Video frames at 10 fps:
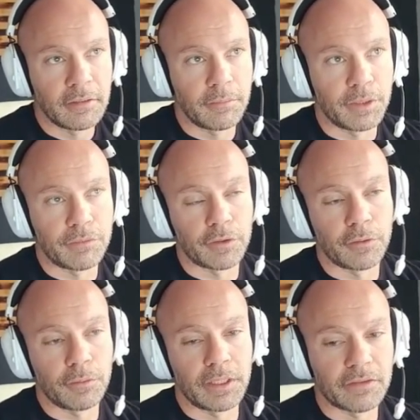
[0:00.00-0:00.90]
But for a
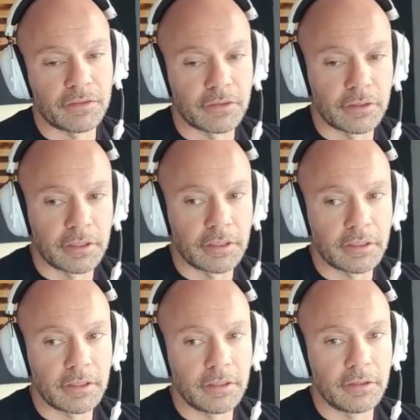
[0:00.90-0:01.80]
wrestler,
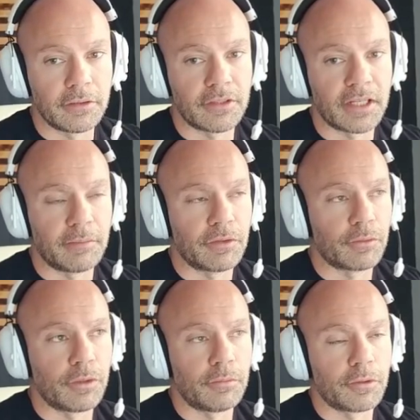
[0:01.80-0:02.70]
your time is
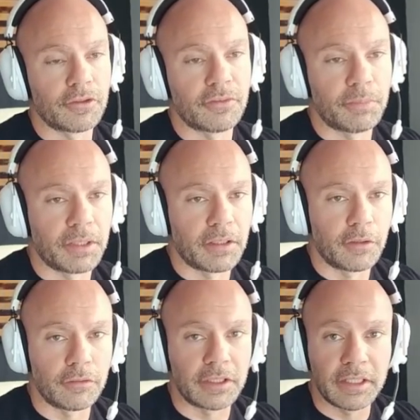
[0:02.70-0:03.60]
well more spent
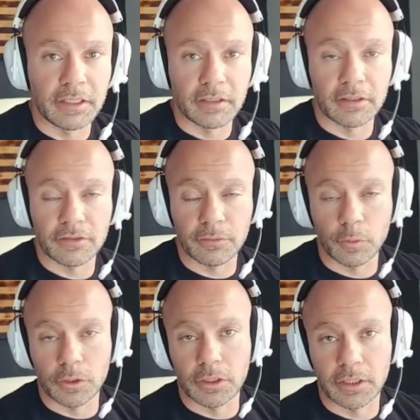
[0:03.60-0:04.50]
over here. Let's
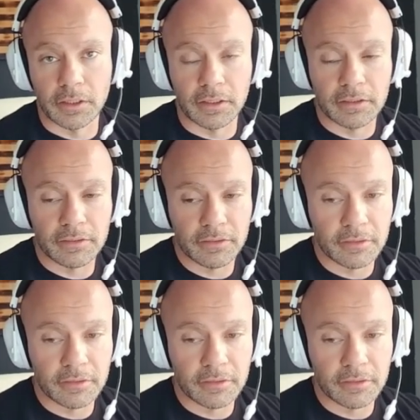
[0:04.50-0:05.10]
work on this.